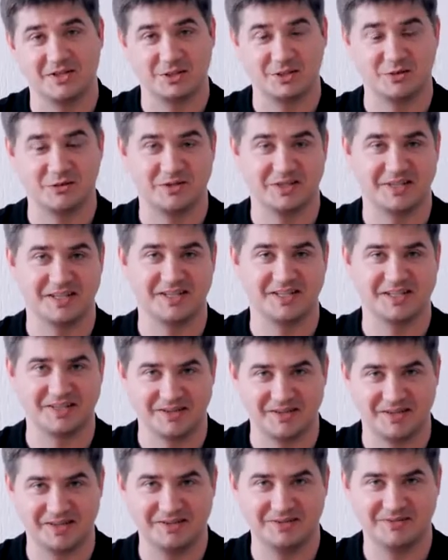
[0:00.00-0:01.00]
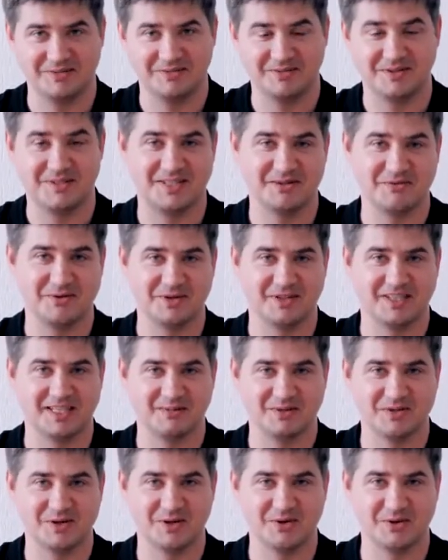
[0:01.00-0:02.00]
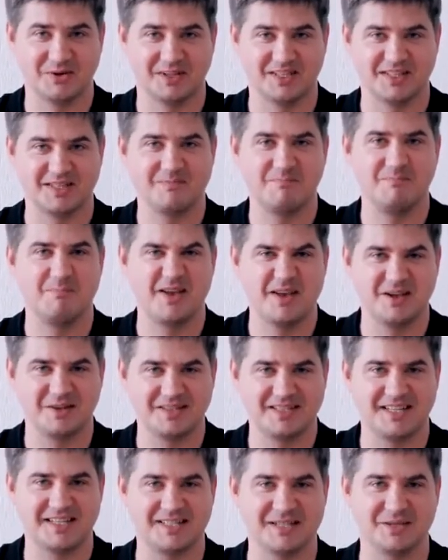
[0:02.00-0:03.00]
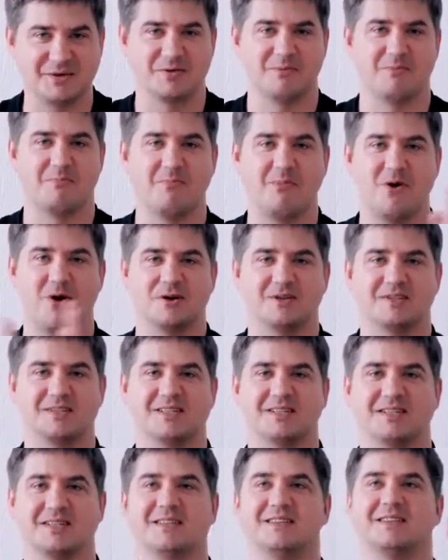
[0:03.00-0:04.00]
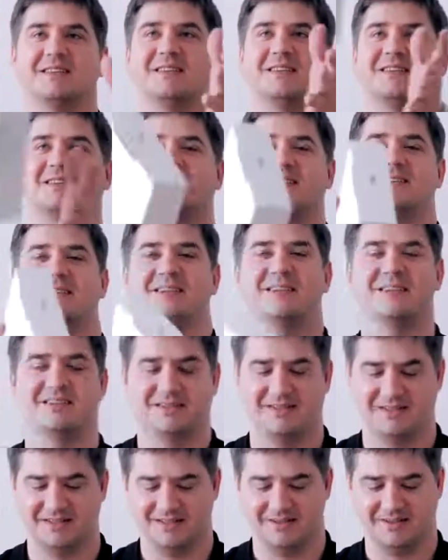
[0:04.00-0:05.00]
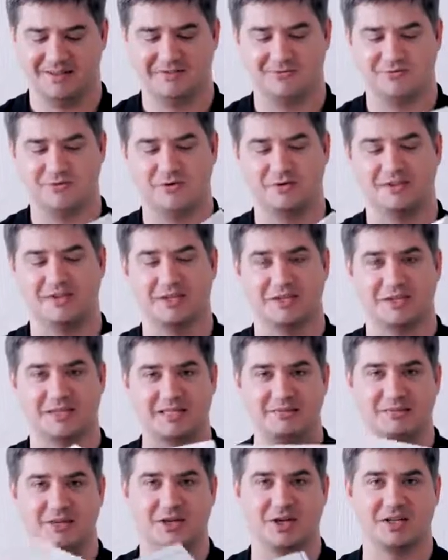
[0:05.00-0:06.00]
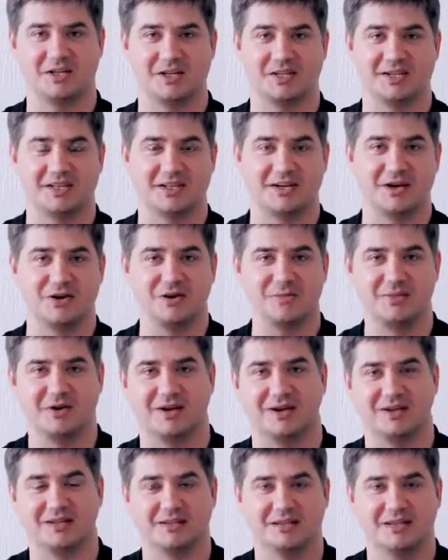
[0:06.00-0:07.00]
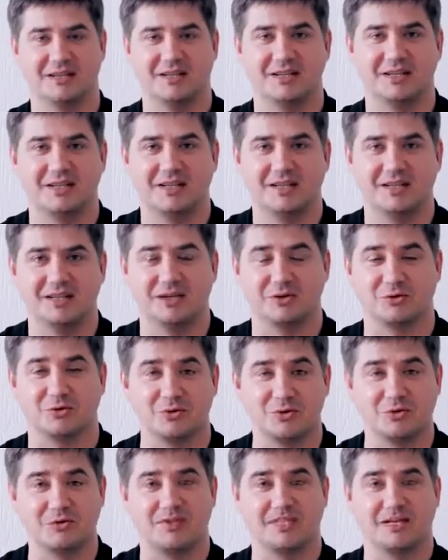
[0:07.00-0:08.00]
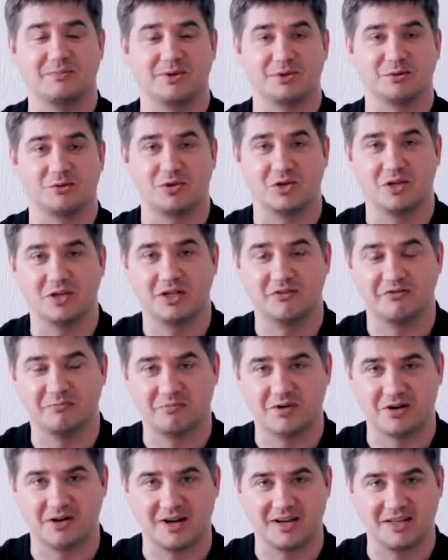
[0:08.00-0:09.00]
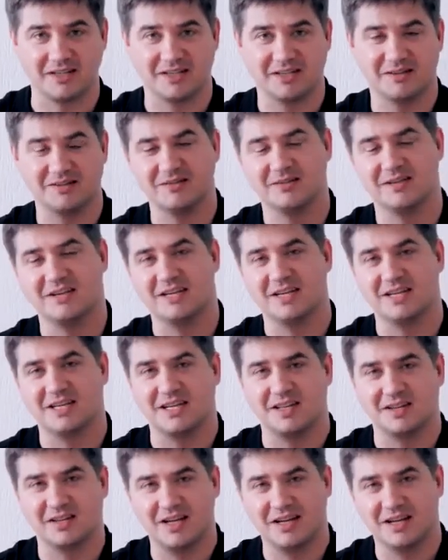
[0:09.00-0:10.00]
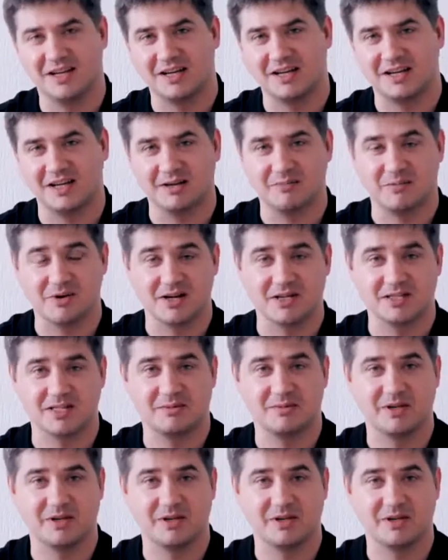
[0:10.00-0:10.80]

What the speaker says: and I'm with you today. We are doing an overview of PLC Secure Box. Here is our box. All attendees of the Prague event got such boxes.